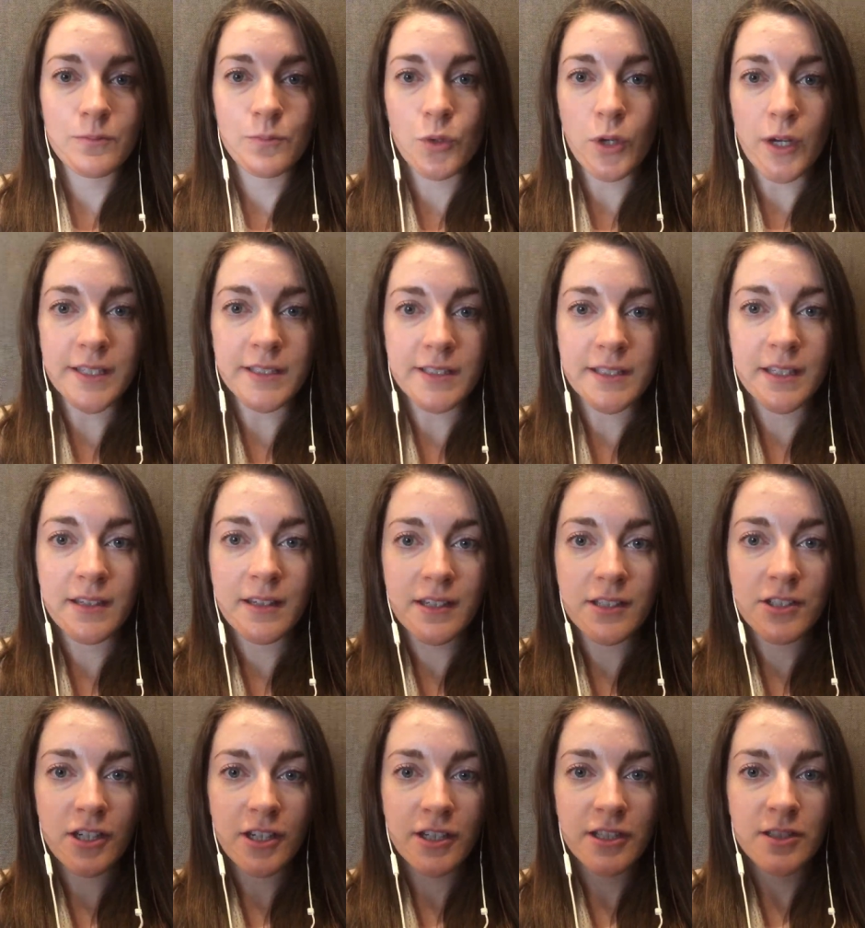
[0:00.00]
price that they
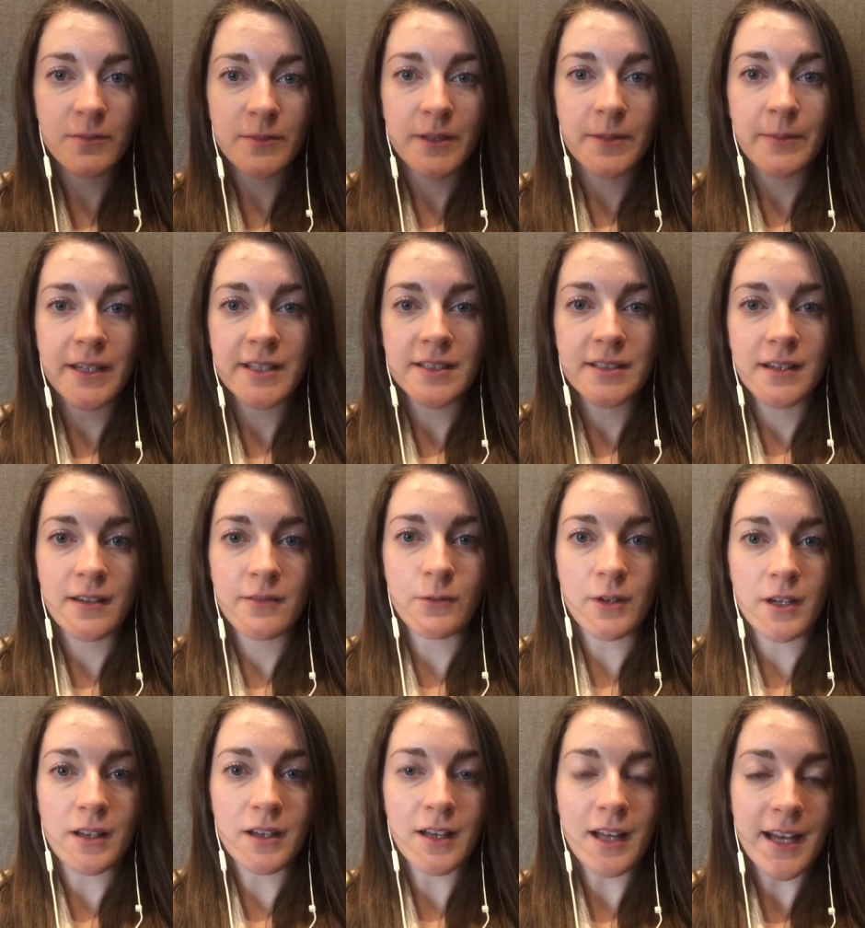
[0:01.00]
charge me based on
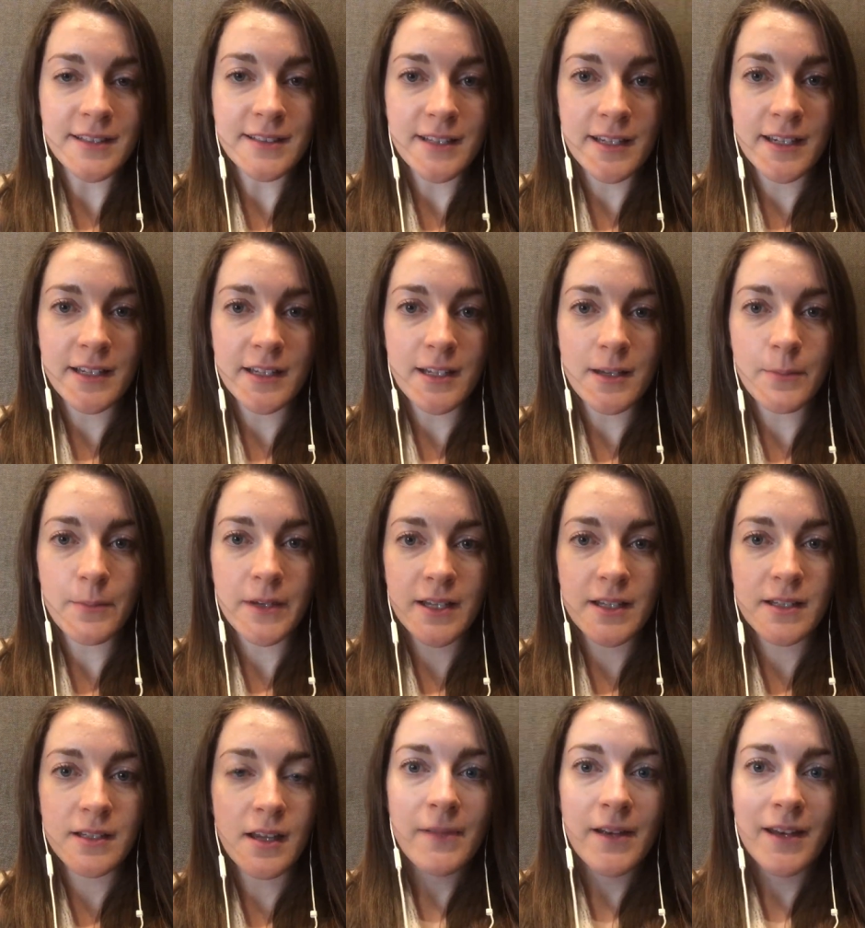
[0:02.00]
what class I end up
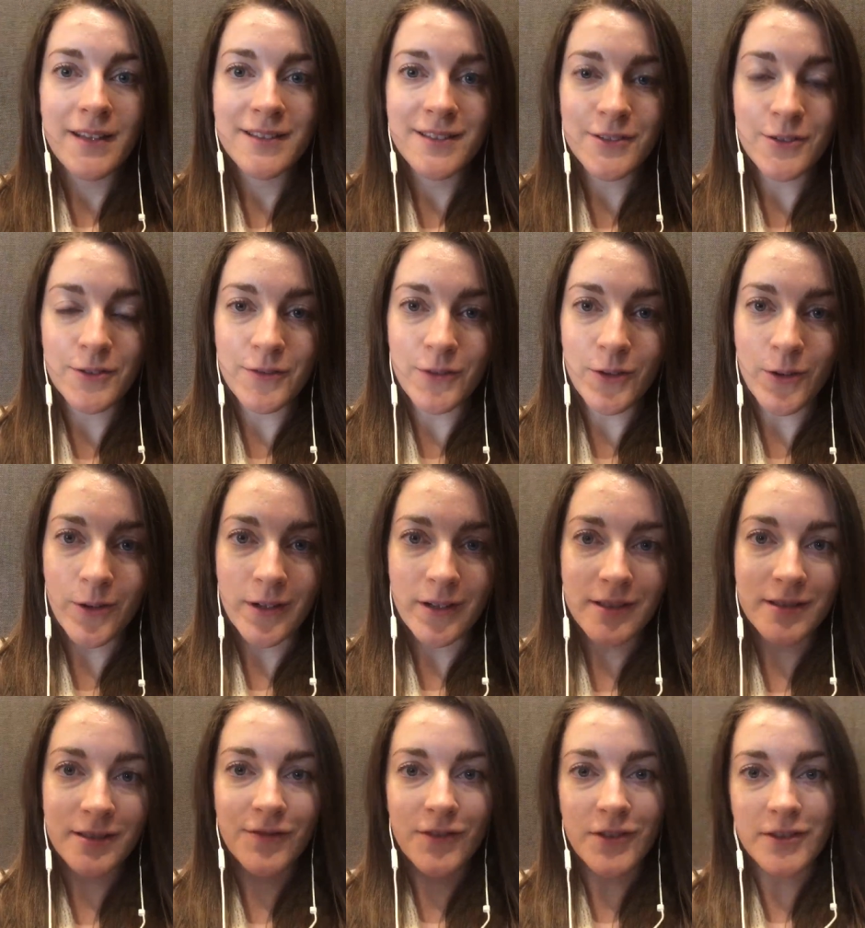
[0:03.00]
in. And so, of
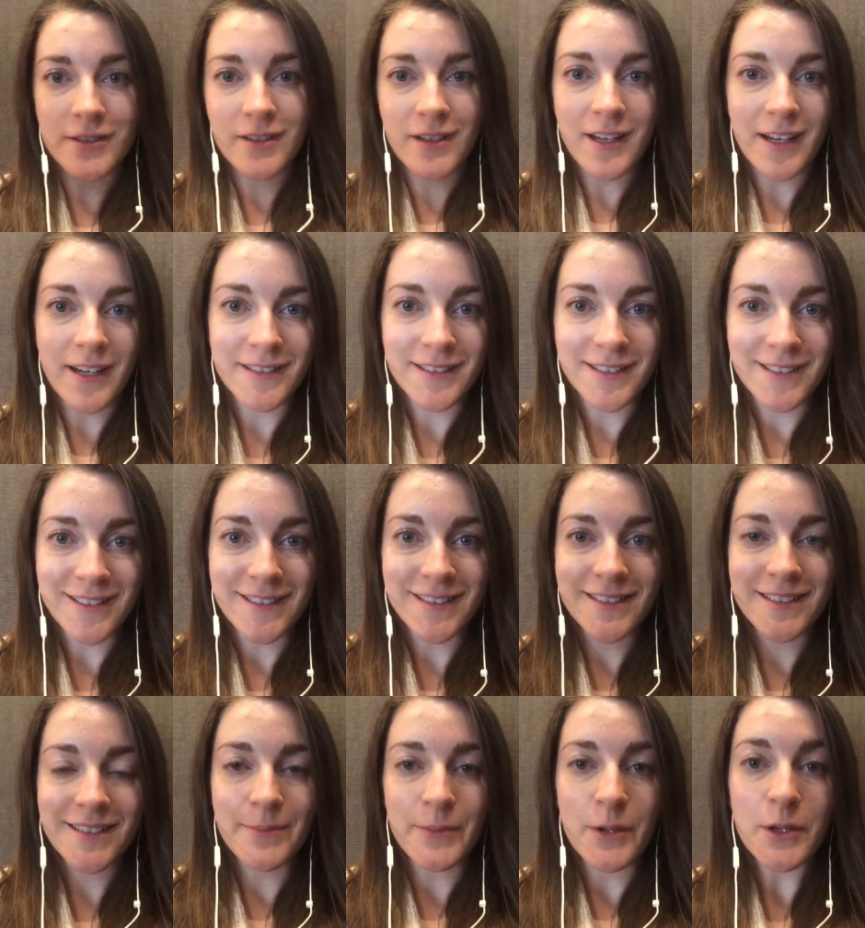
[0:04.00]
course, first class is
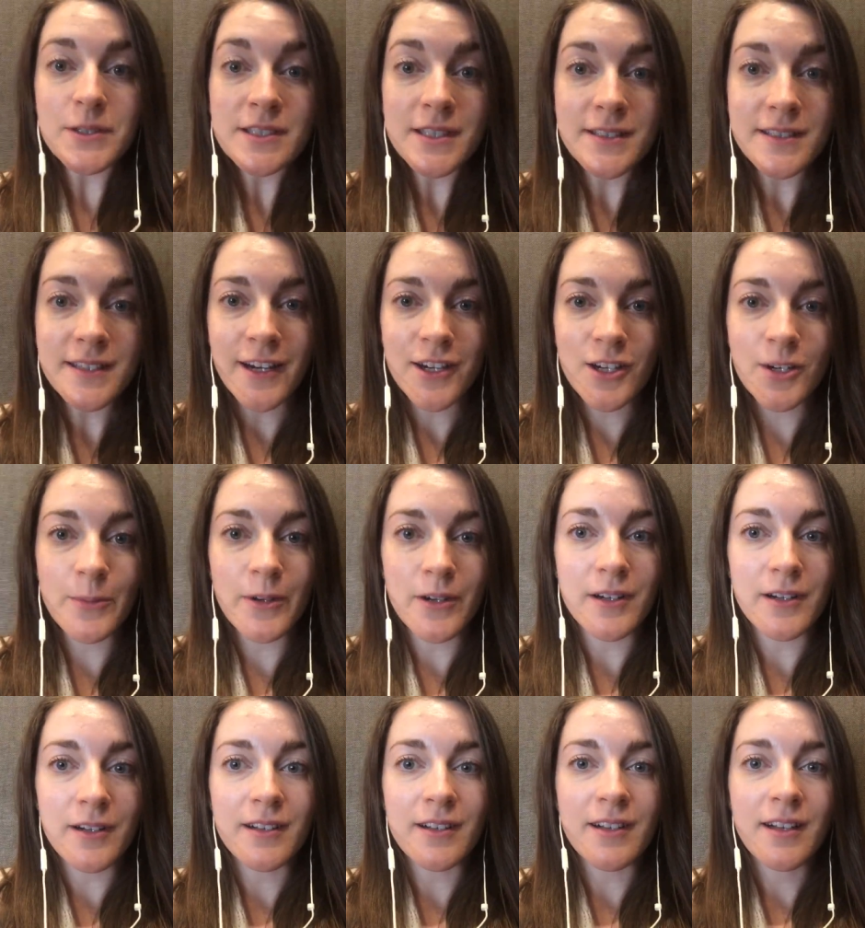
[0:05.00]
the most
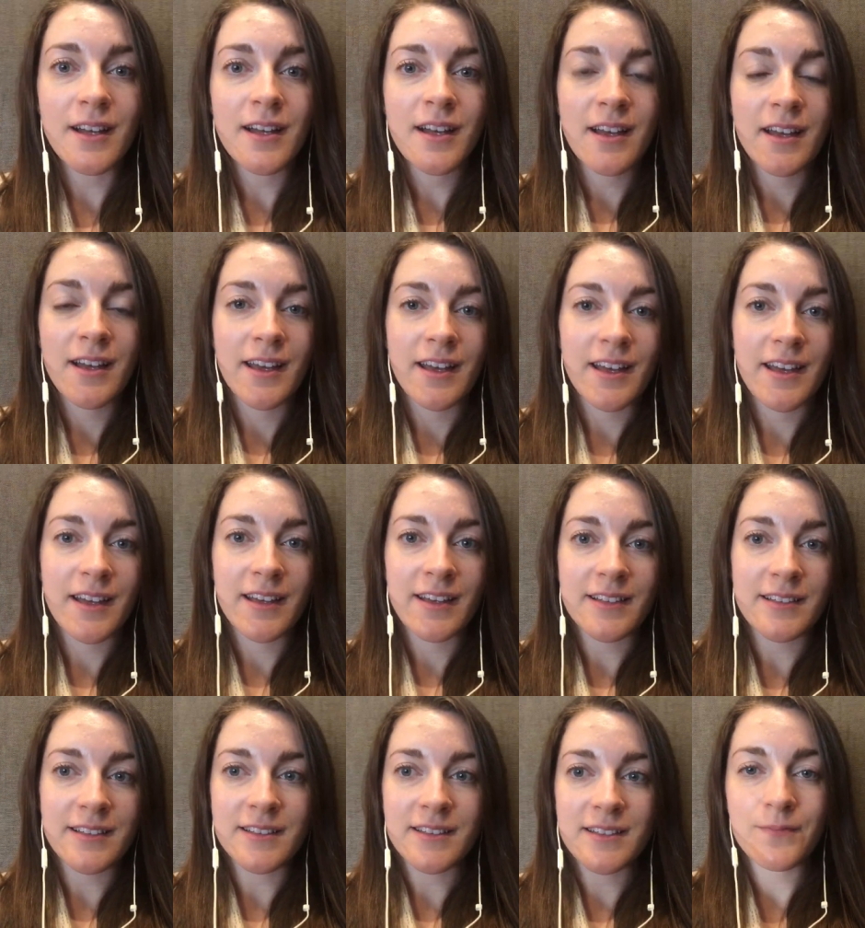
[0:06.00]
desirable
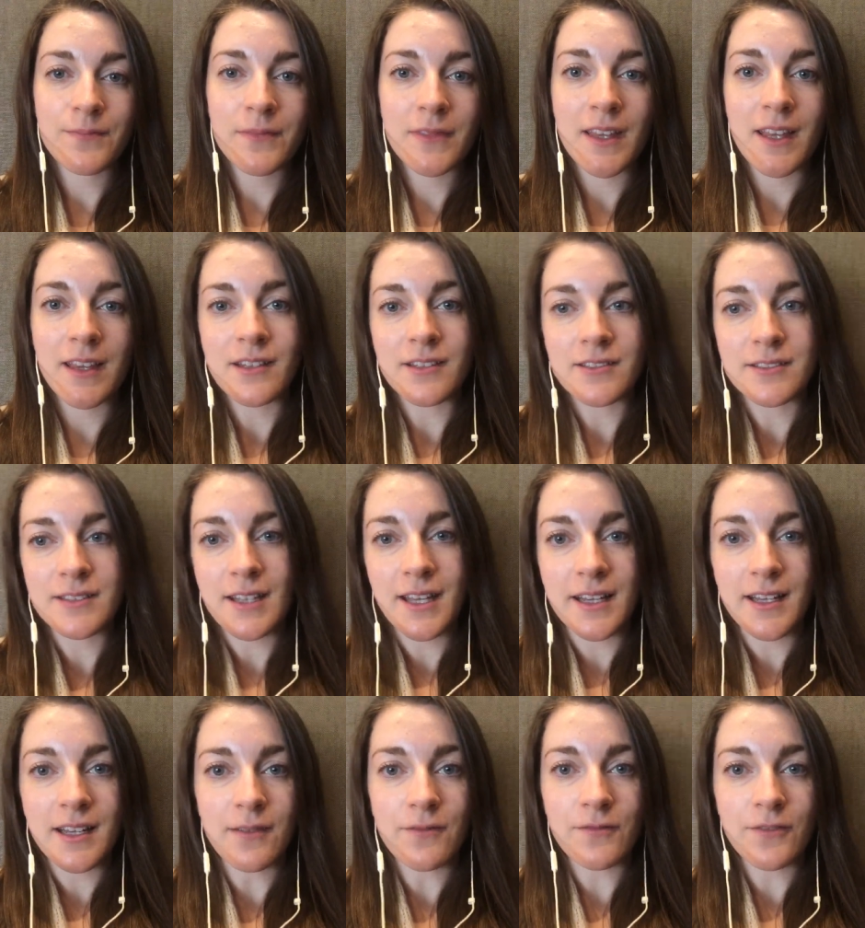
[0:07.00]
and then there's
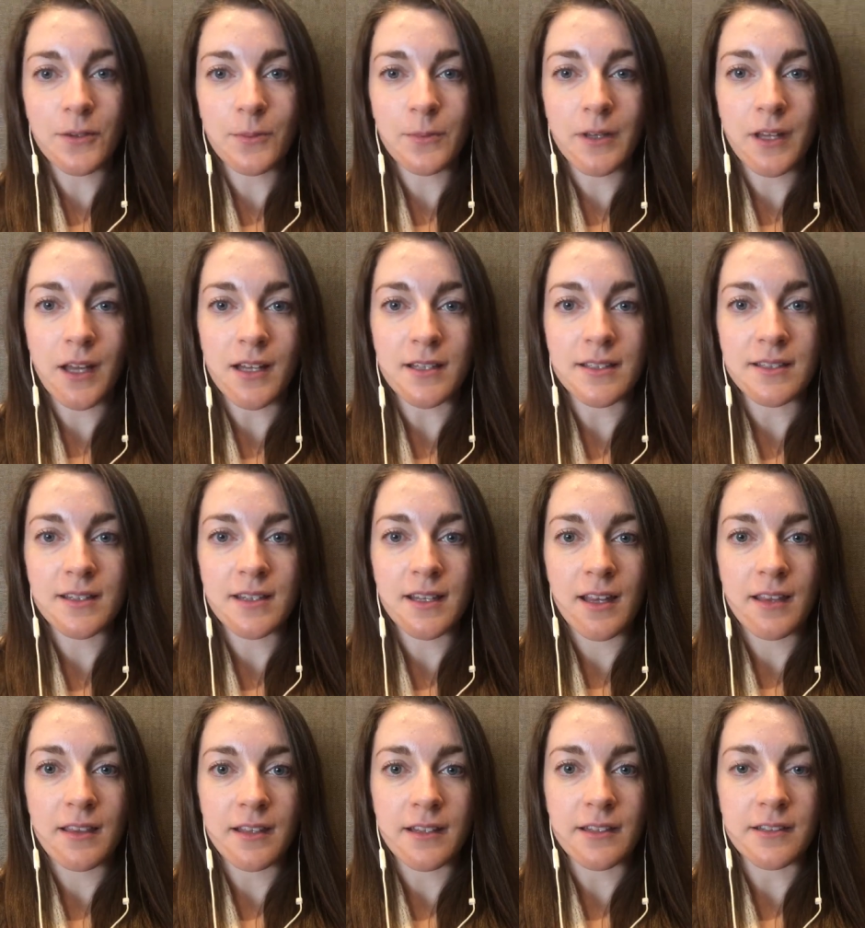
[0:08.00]
like Comfort Plus, and
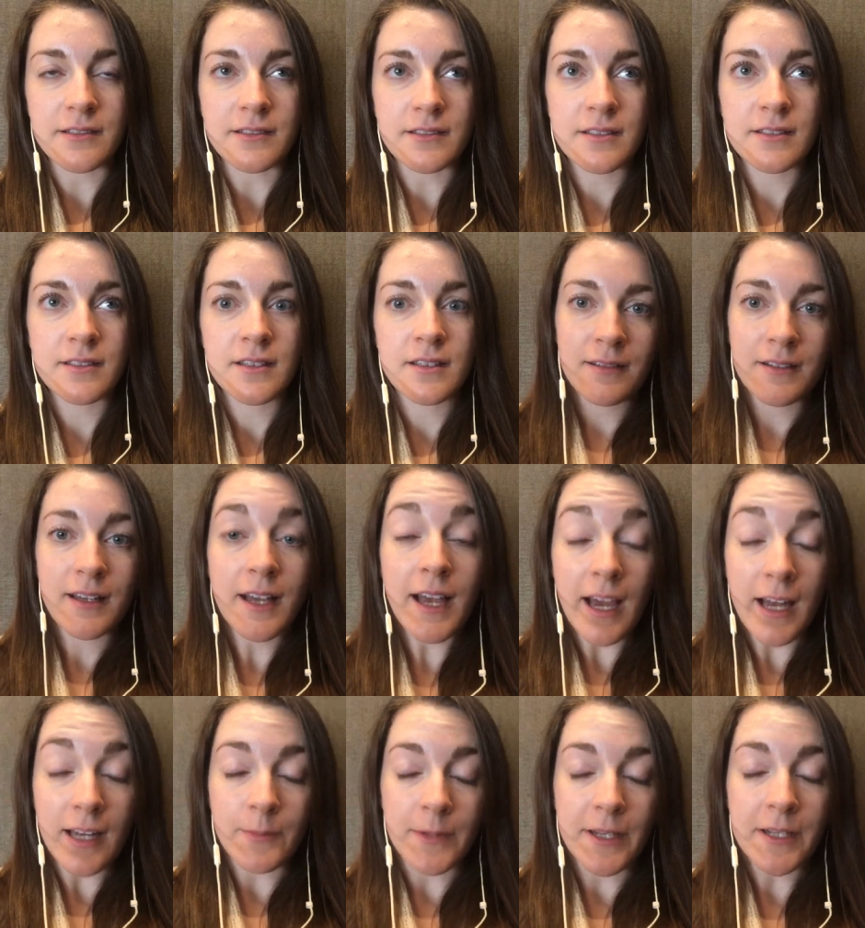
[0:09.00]
then there's
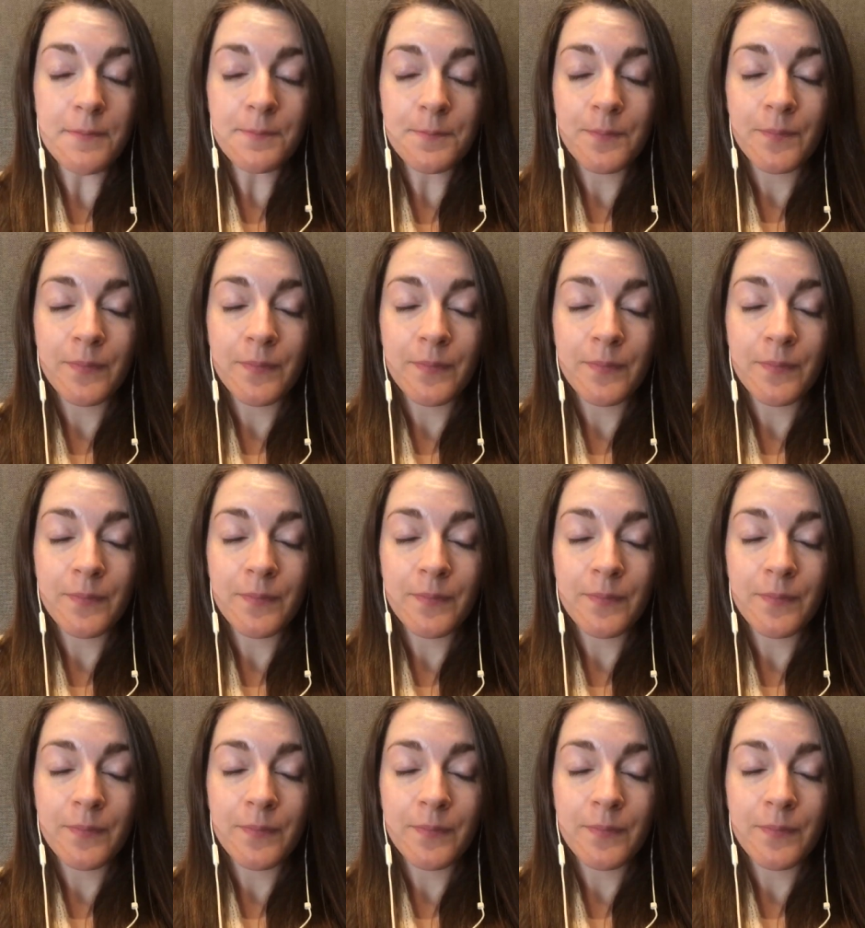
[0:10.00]
Economy.